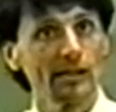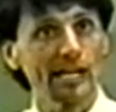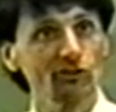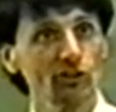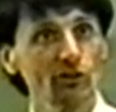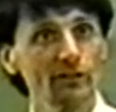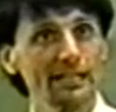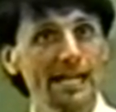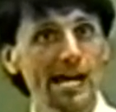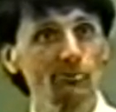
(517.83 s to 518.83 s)

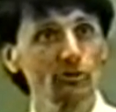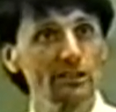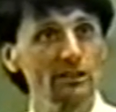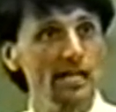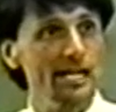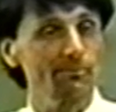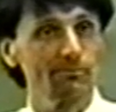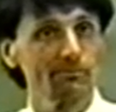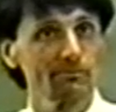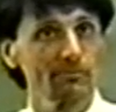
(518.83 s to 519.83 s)
executing an admiralty
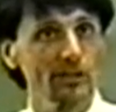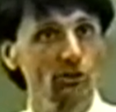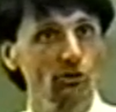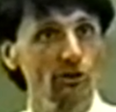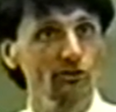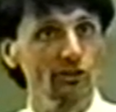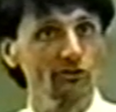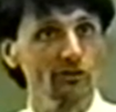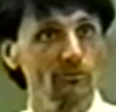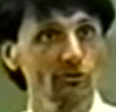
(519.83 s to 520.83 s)
claim in the court
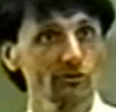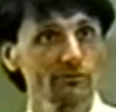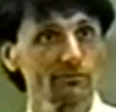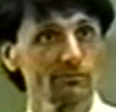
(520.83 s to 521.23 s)
systems.